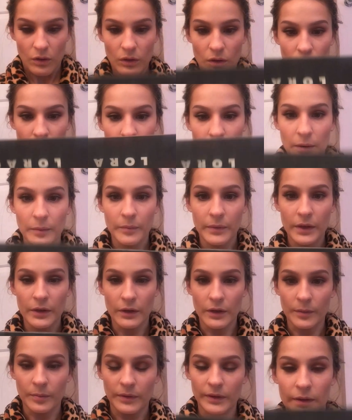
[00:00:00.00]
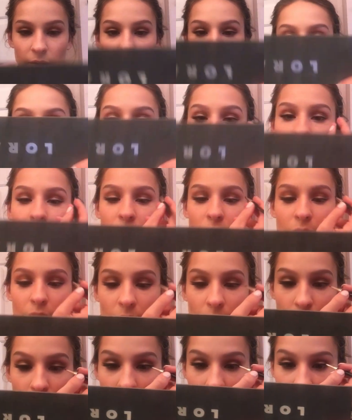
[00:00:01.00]
hold my mirror up like this, I can do
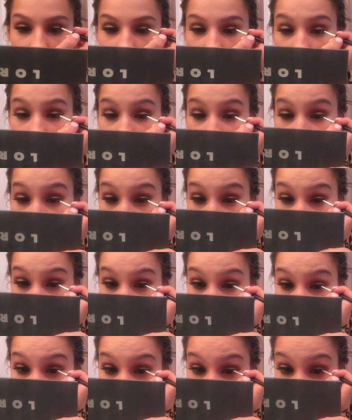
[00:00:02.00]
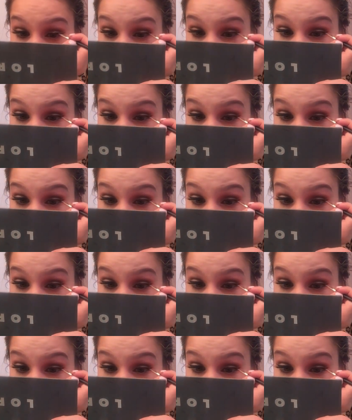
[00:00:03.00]
it, but you still can't see me